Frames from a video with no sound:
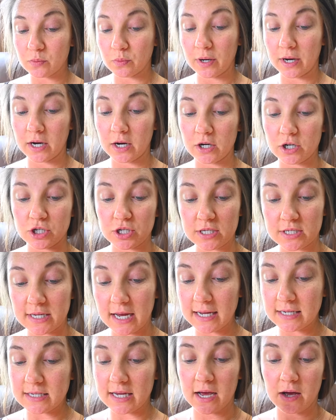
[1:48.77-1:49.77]
where she
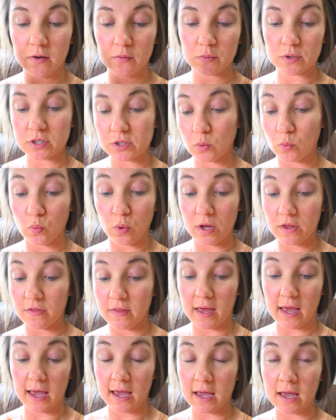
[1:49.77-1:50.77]
sat down was with
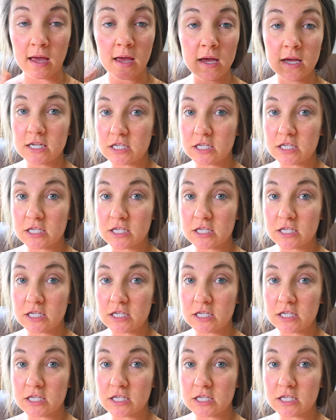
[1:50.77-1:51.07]
a